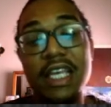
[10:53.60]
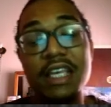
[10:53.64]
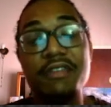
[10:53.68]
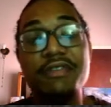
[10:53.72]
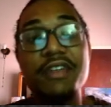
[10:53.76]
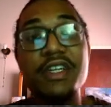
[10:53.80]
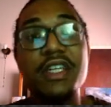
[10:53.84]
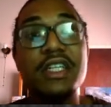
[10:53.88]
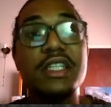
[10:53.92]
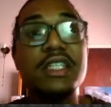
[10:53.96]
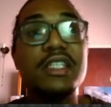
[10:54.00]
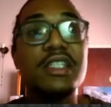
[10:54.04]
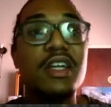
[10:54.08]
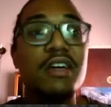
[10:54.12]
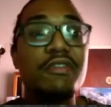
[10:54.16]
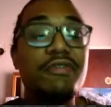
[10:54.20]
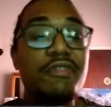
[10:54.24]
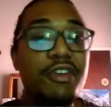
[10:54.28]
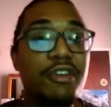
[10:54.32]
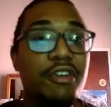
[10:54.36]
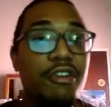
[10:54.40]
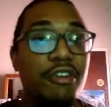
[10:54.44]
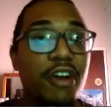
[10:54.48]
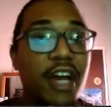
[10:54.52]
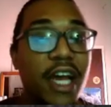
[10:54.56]
Even the
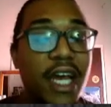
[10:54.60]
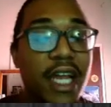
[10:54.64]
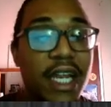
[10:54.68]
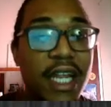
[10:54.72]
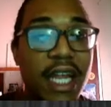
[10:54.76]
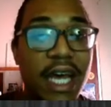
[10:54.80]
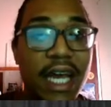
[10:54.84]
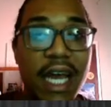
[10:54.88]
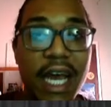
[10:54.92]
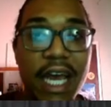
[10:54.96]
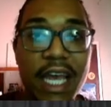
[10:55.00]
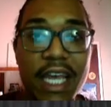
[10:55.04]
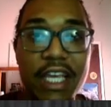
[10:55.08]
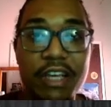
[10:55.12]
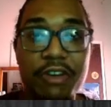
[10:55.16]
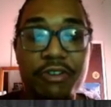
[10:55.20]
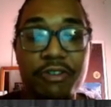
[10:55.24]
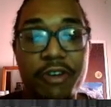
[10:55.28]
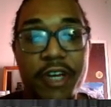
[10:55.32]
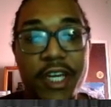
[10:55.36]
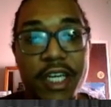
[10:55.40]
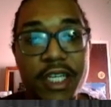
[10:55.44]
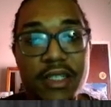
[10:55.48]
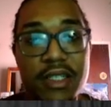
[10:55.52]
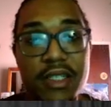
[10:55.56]
stuff in red that I
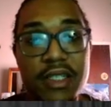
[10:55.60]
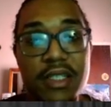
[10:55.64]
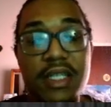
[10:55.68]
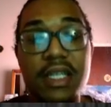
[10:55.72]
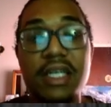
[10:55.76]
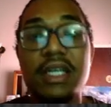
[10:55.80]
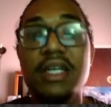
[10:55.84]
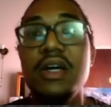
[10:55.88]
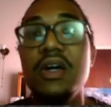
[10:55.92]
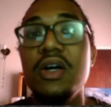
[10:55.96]
erased,